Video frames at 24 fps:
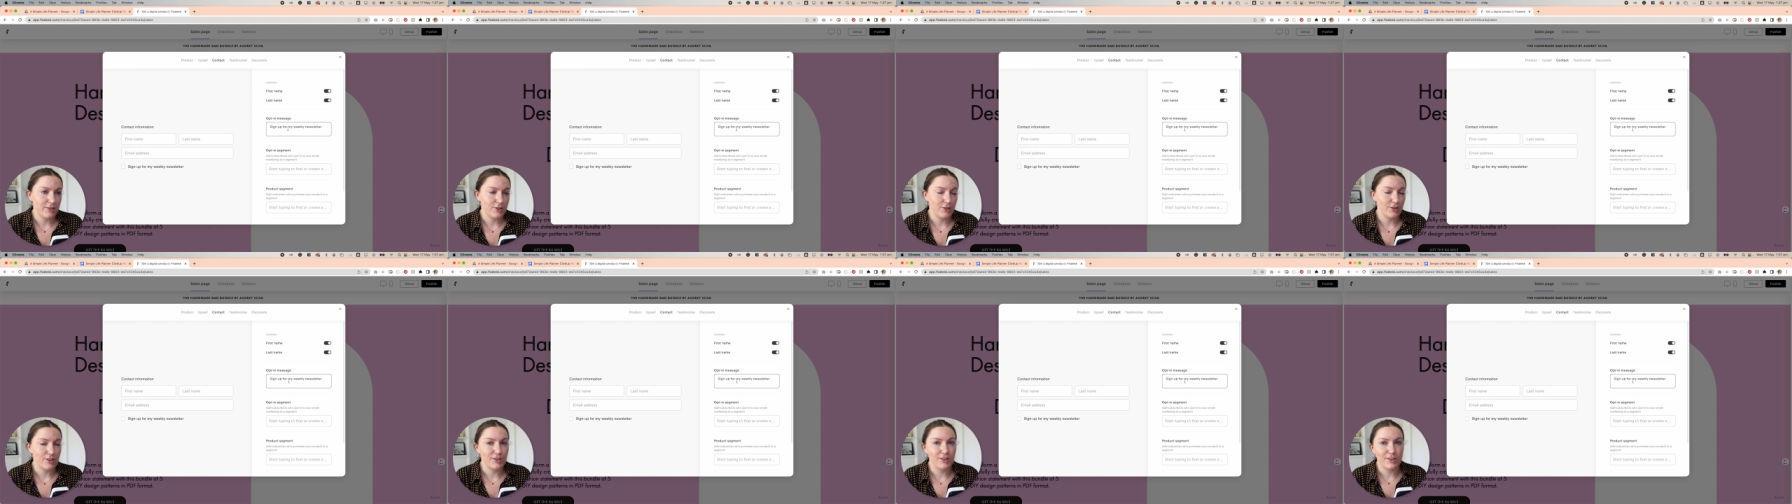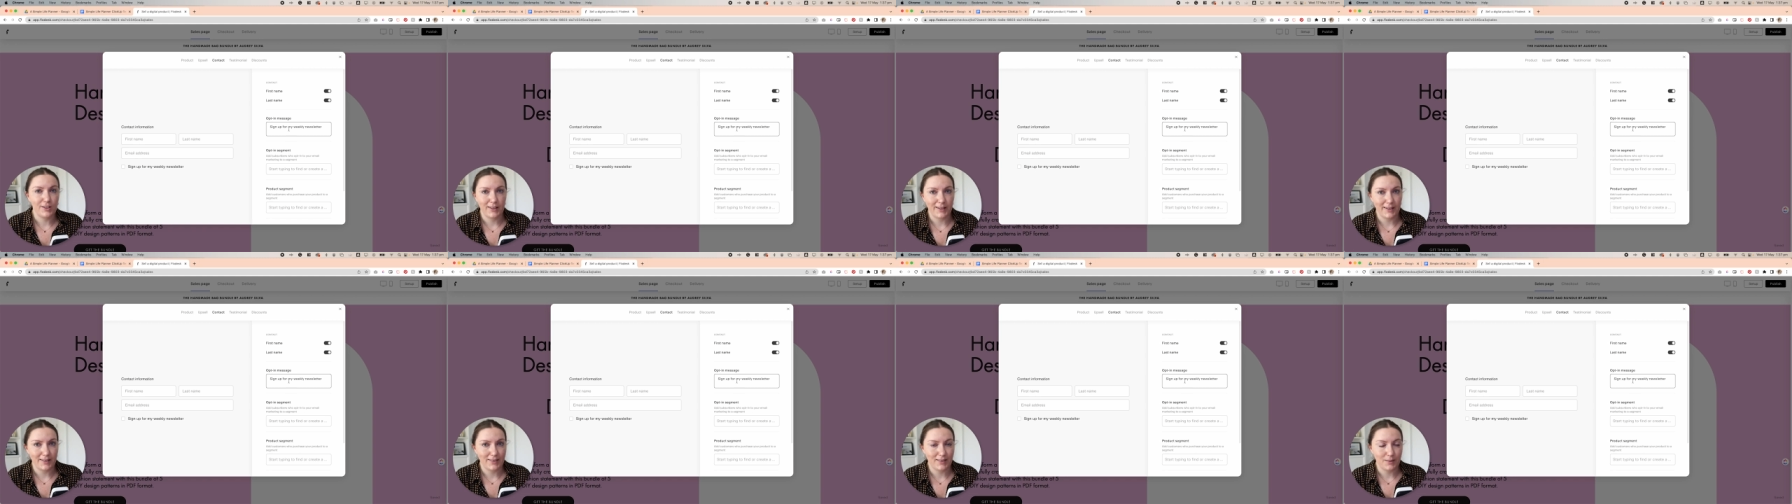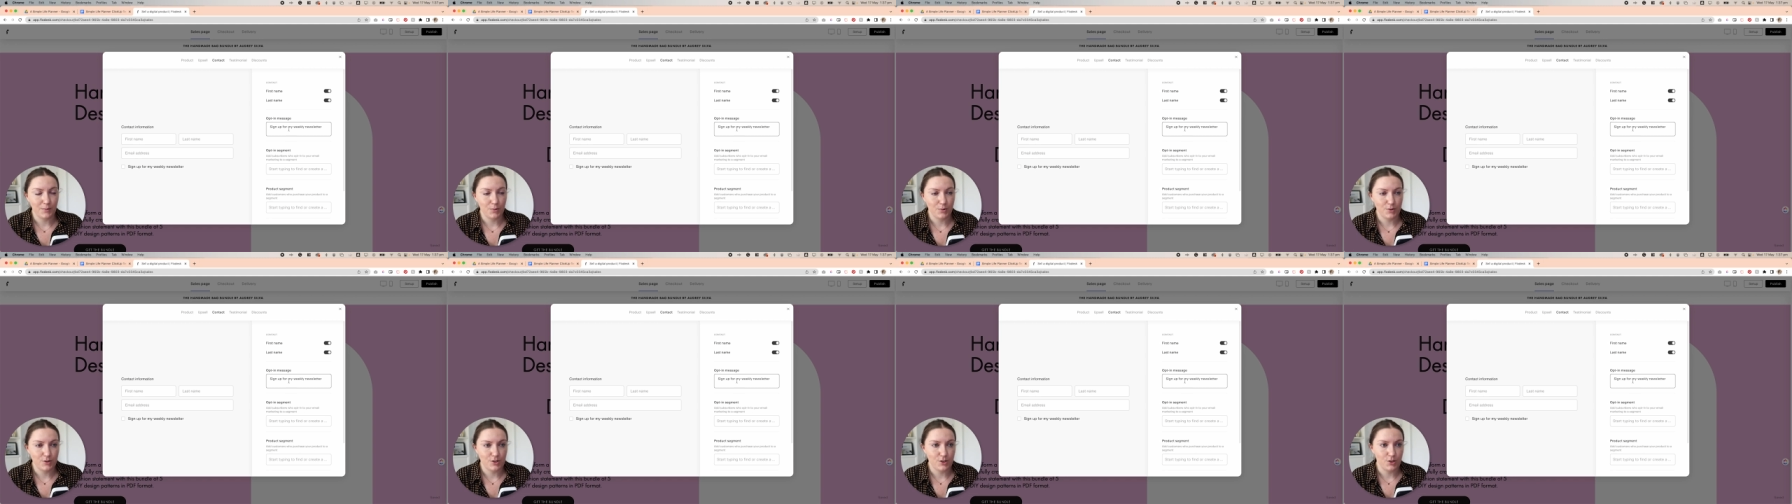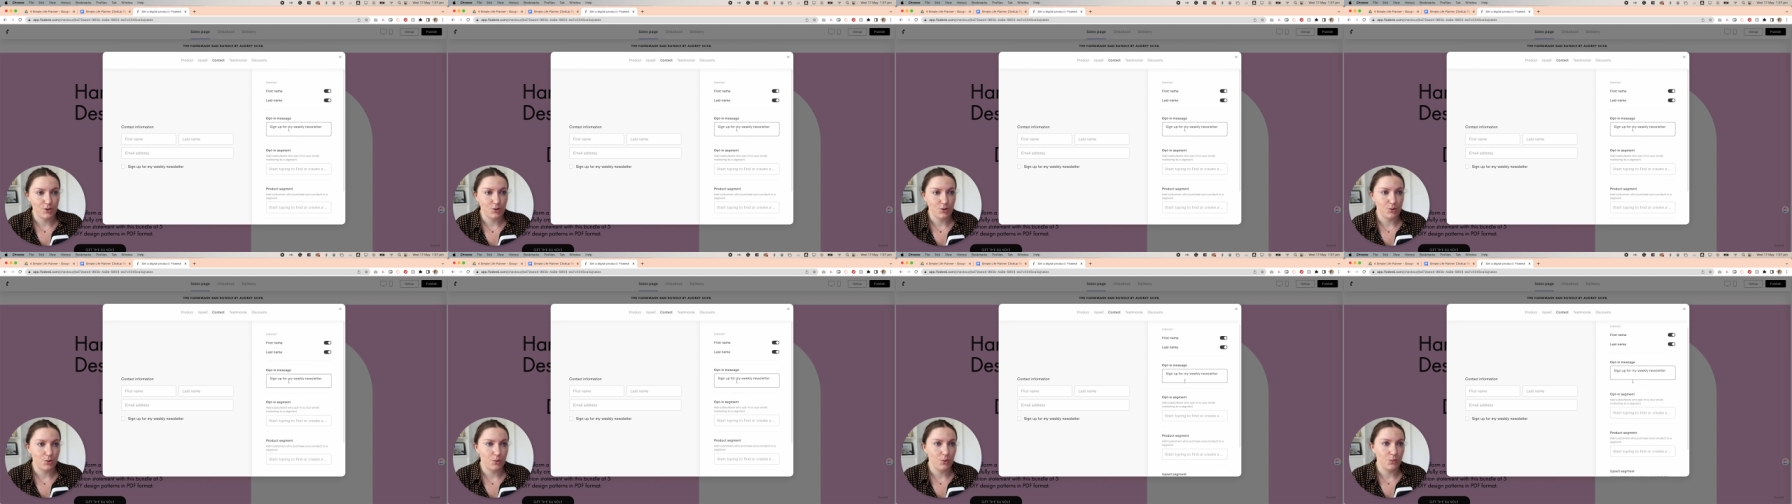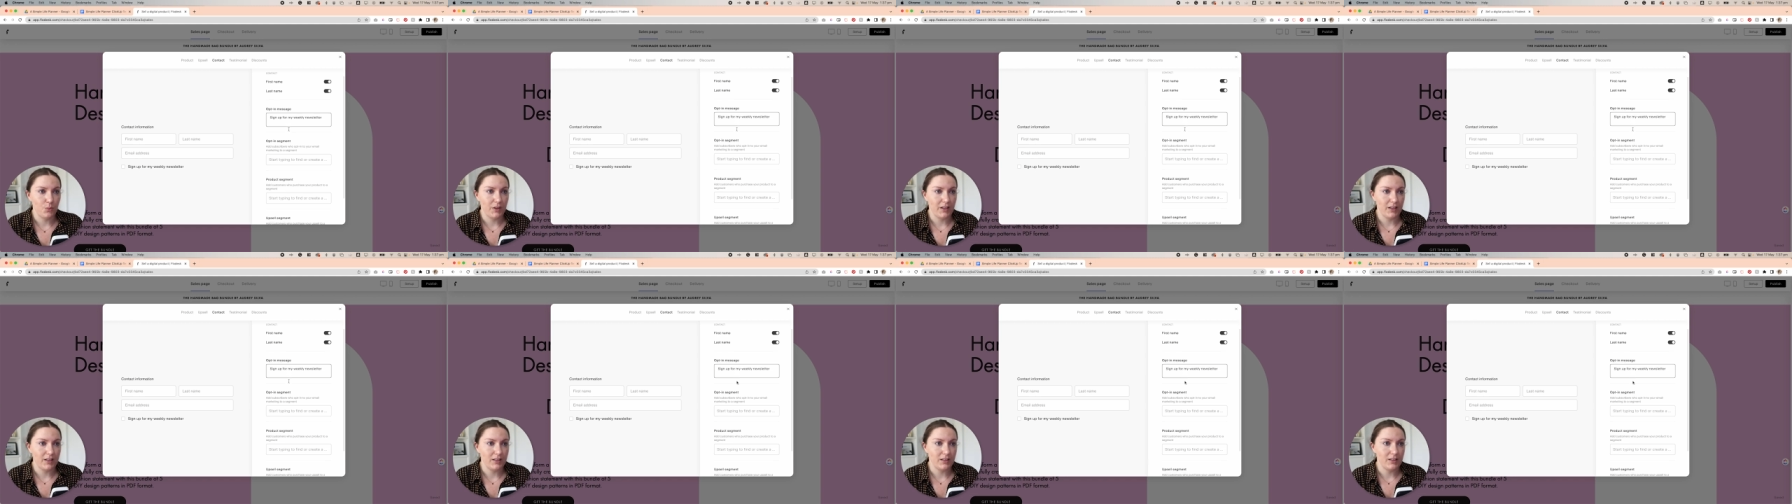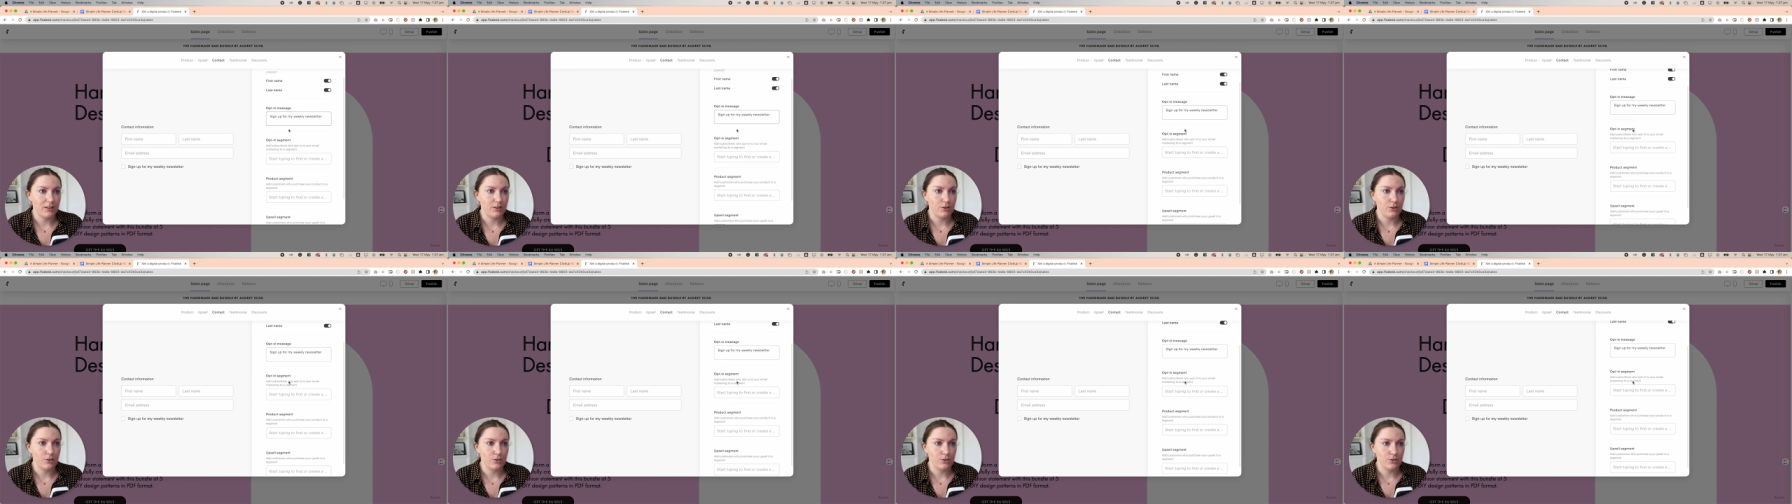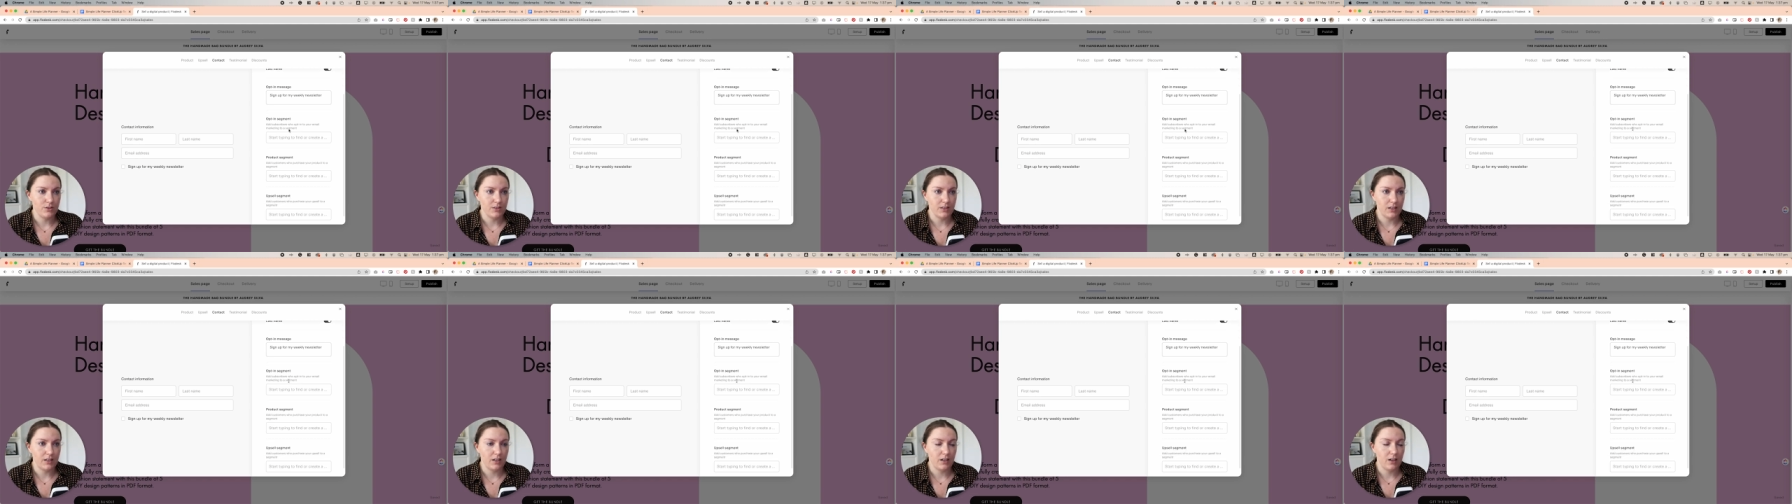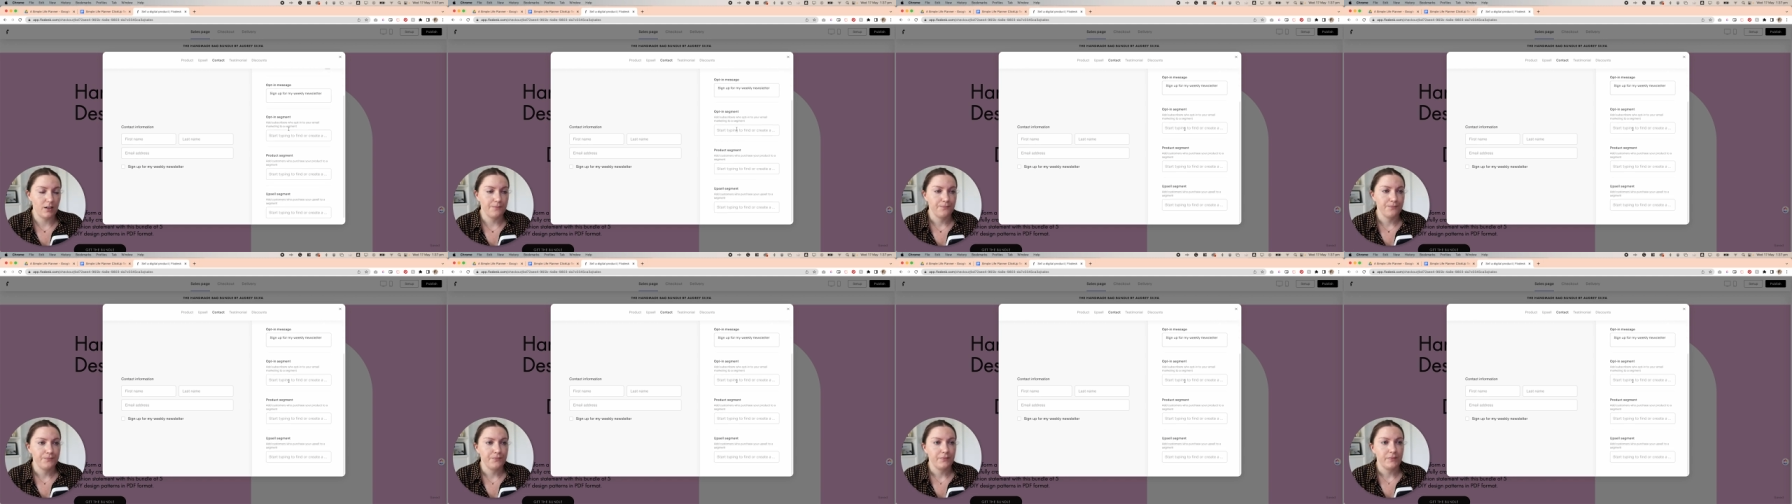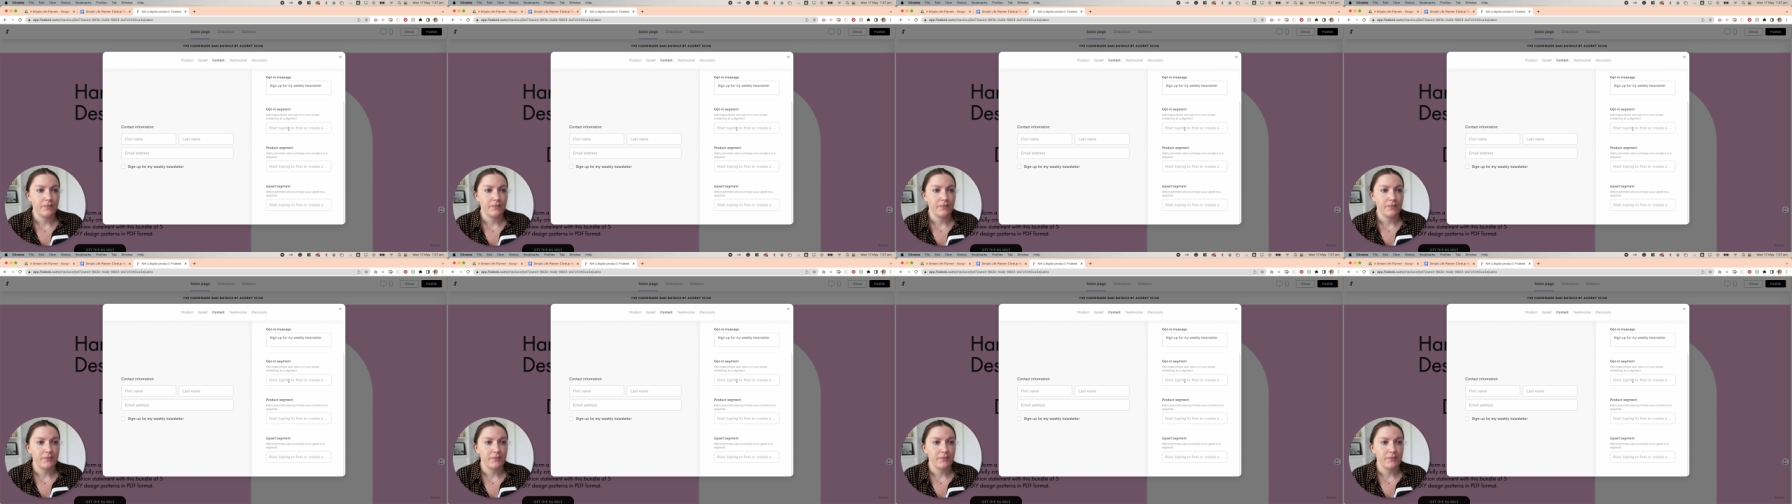so that you can get them onto your weekly newsletter.